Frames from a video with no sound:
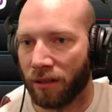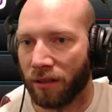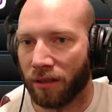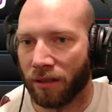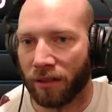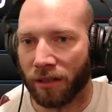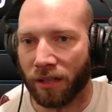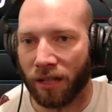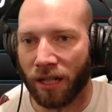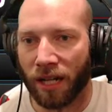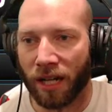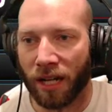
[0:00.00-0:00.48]

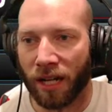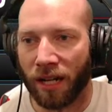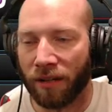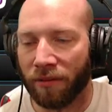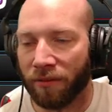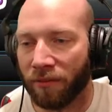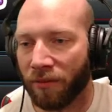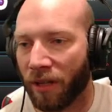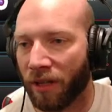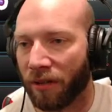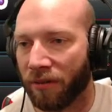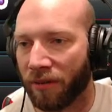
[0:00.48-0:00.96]

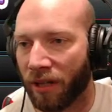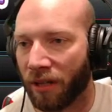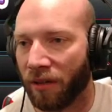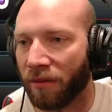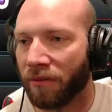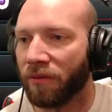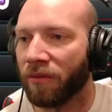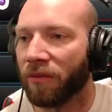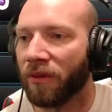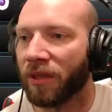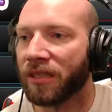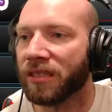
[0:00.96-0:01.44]
Well, no.
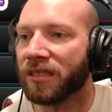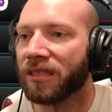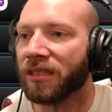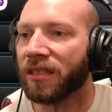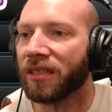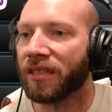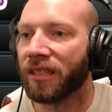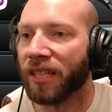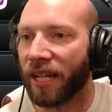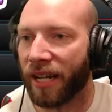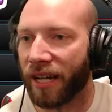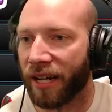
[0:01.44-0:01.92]
Once
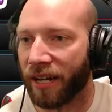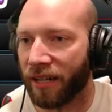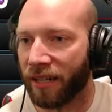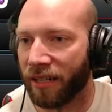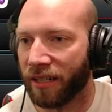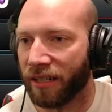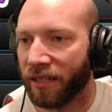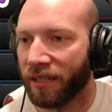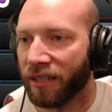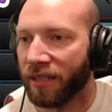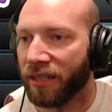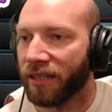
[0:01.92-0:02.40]
they're
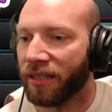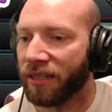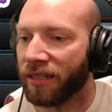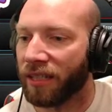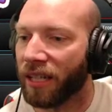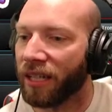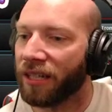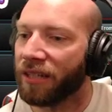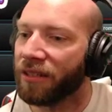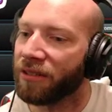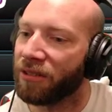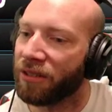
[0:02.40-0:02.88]
there,
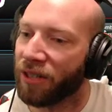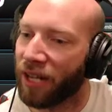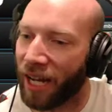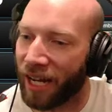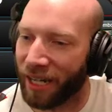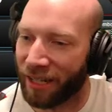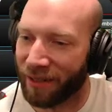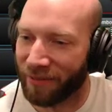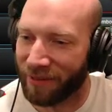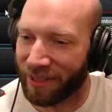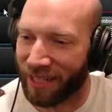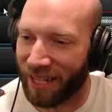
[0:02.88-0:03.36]
then you
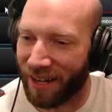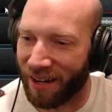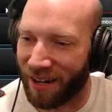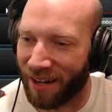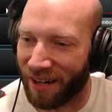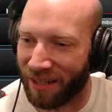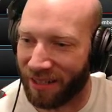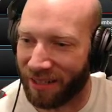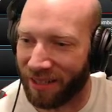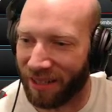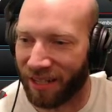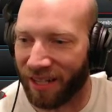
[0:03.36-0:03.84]
drag them
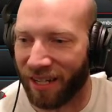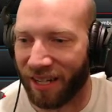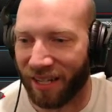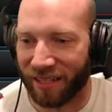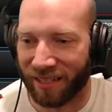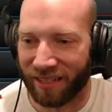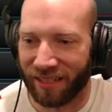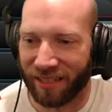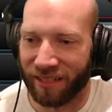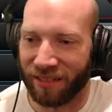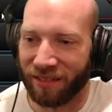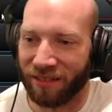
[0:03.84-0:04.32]
down
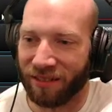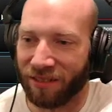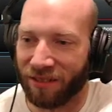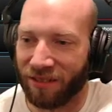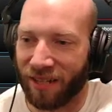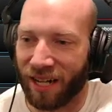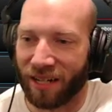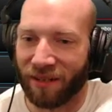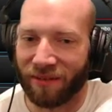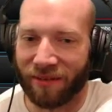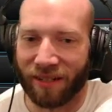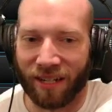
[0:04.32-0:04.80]
you
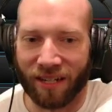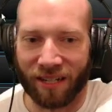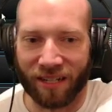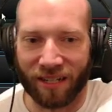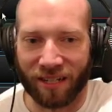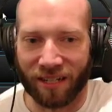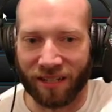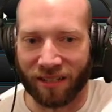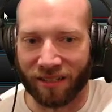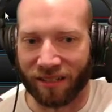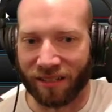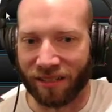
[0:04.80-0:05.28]
drag them down into
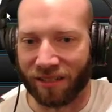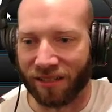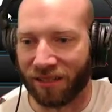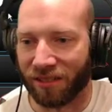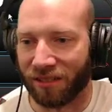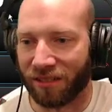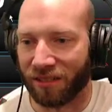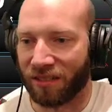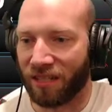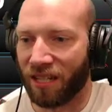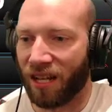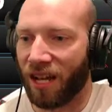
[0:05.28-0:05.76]
here. This is
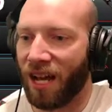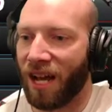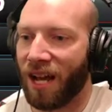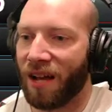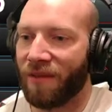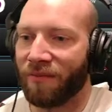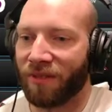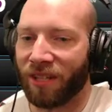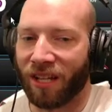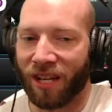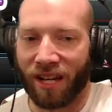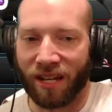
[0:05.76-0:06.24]
your
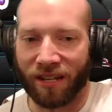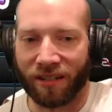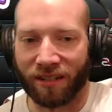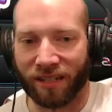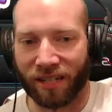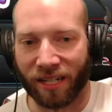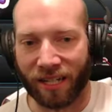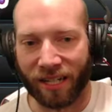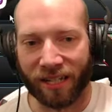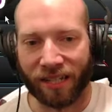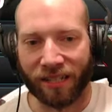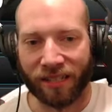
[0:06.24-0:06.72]
timeline,
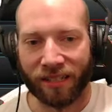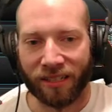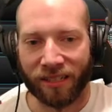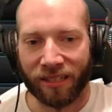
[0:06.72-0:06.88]
okay?